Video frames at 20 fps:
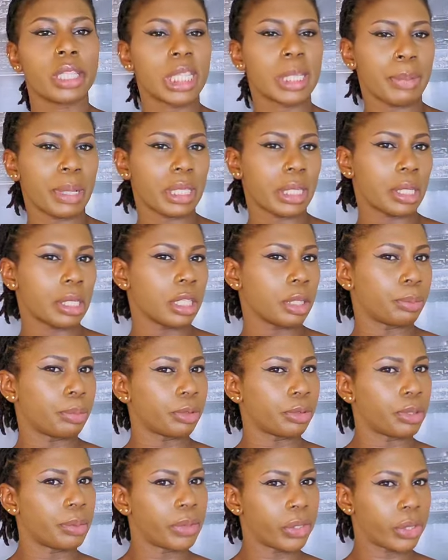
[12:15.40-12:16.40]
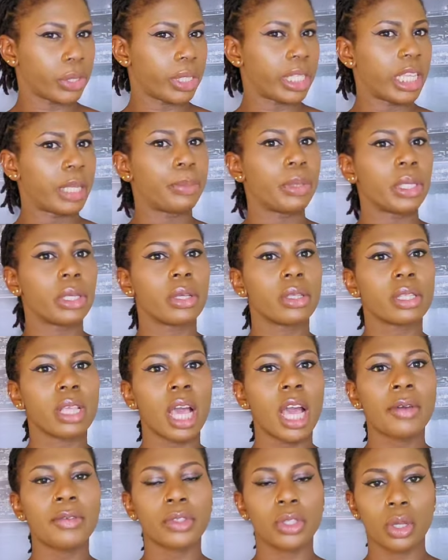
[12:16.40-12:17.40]
this particular perfume today because
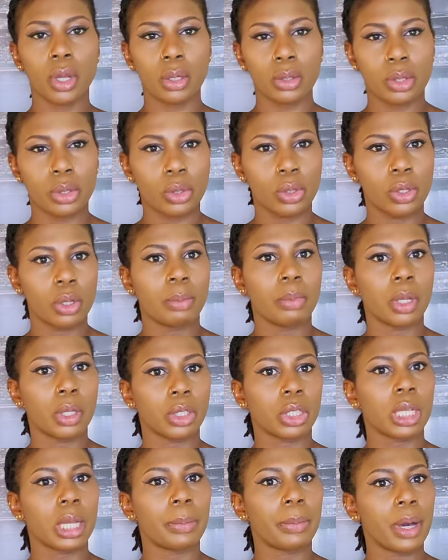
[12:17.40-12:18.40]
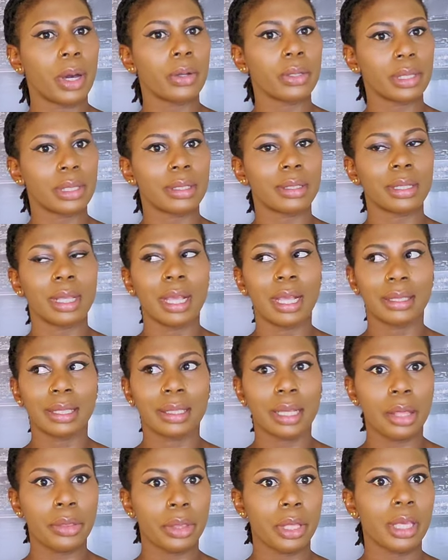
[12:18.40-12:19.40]
I've talked so much about it that
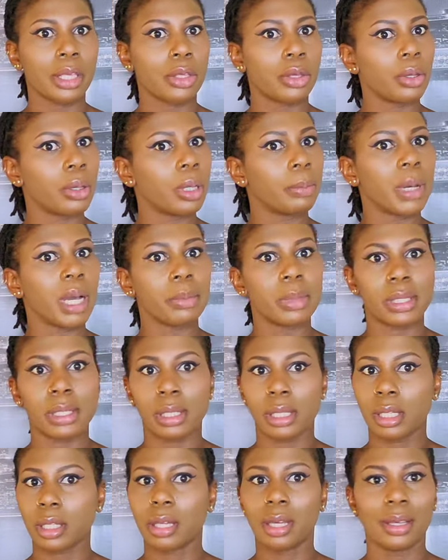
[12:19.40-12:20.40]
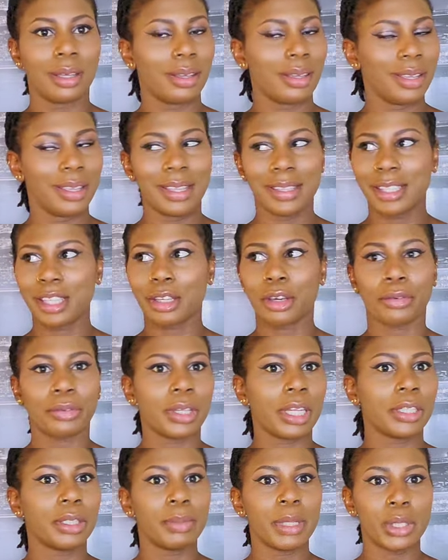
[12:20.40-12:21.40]
I think you all might be sick of
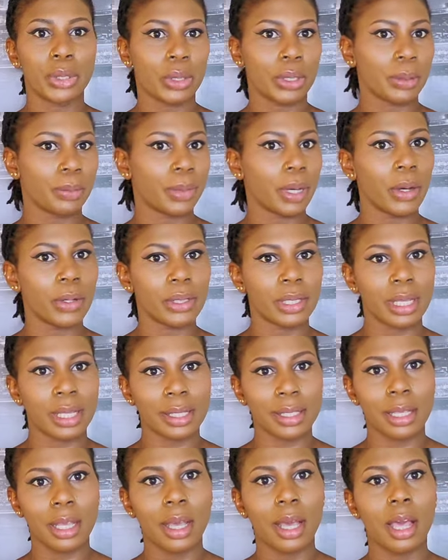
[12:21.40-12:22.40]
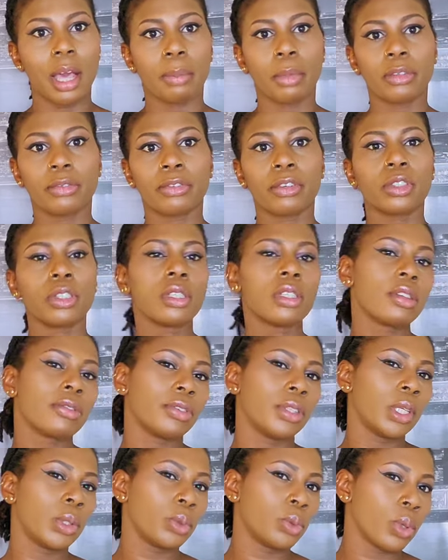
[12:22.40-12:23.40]
hearing me talk about it. But for those
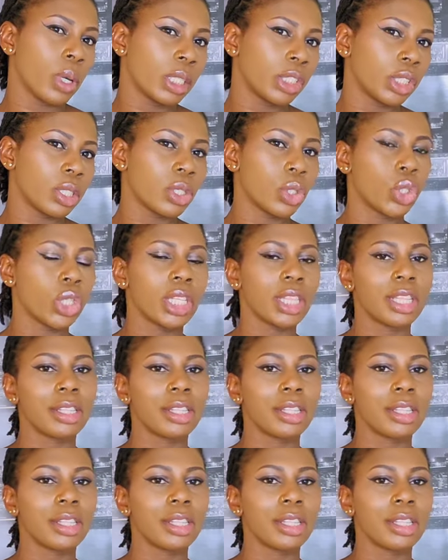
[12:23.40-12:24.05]
of you who are just joining